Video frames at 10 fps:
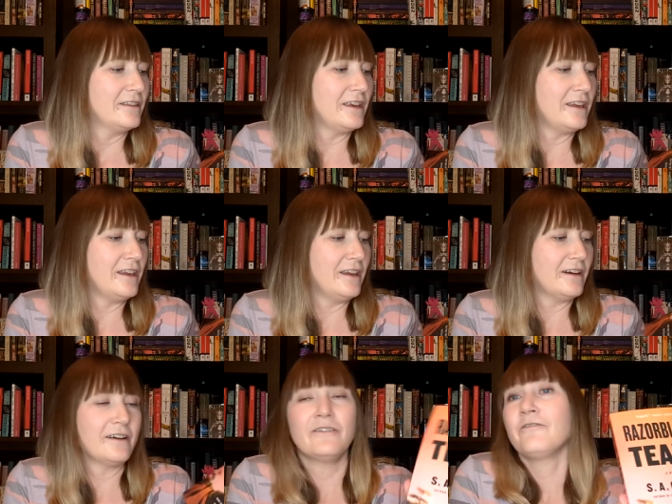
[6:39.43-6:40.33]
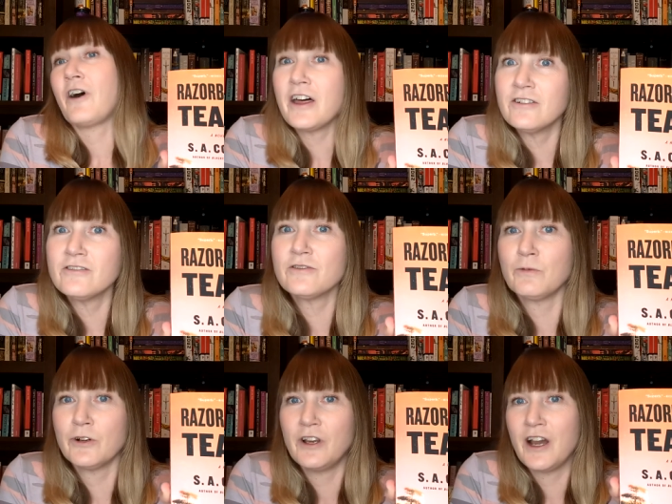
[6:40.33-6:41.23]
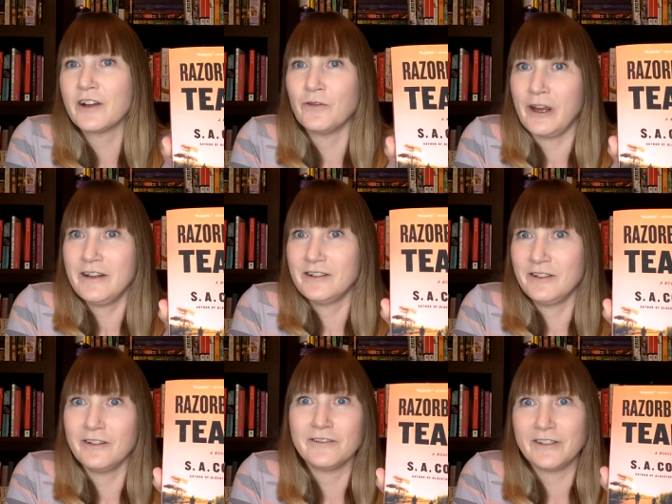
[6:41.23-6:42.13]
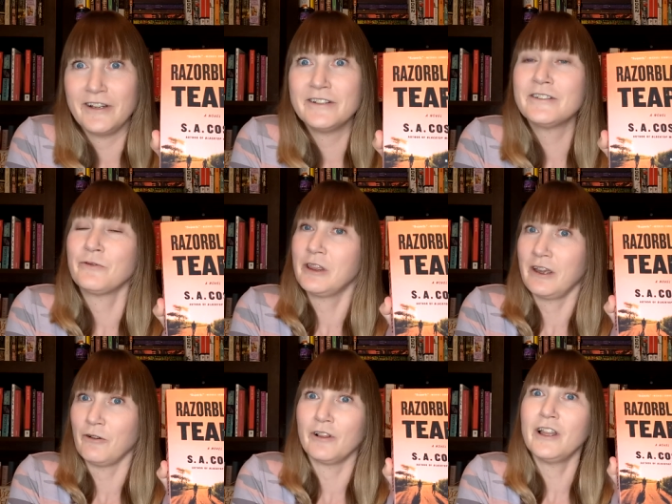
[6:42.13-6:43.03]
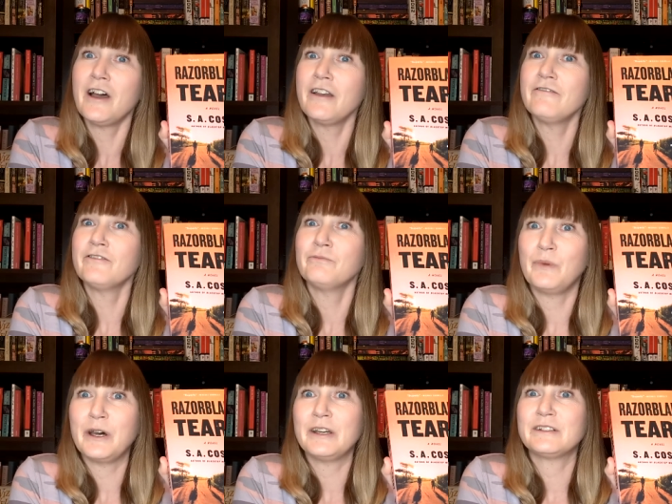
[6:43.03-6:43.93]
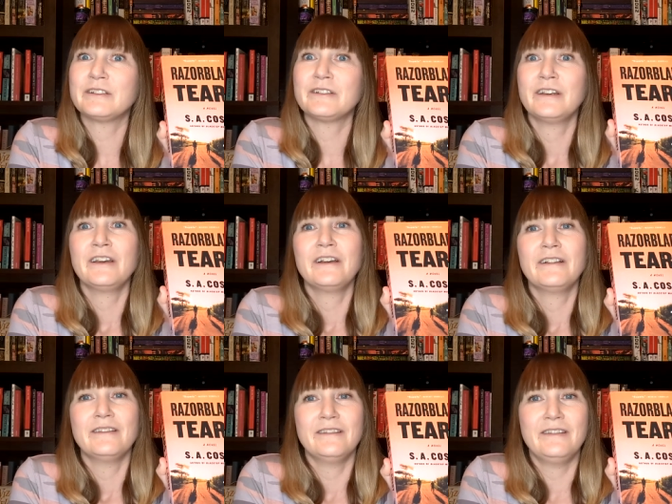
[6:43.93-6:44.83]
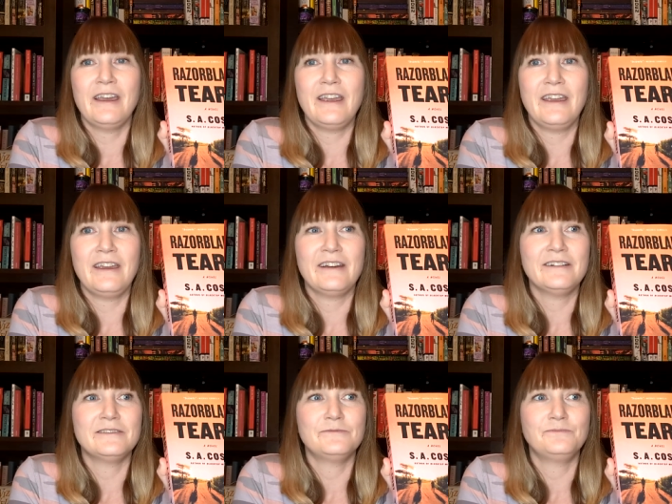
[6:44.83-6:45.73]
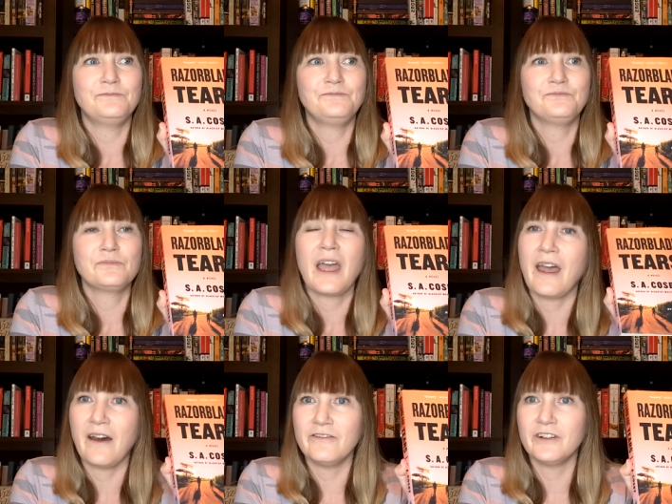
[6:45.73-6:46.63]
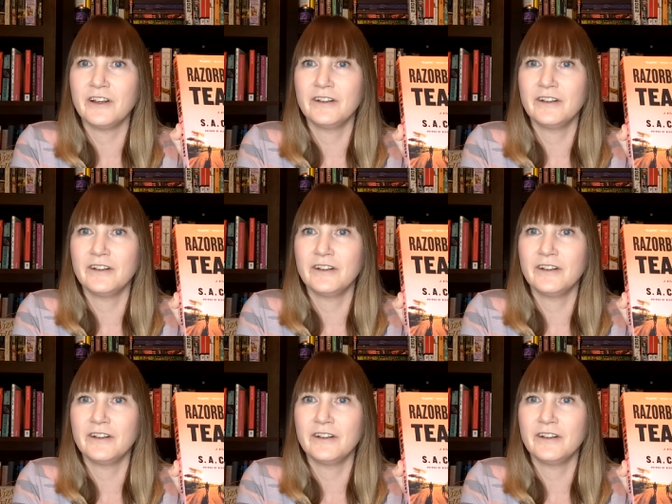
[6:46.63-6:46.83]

the fathers were not great to their sons when they were alive, but they have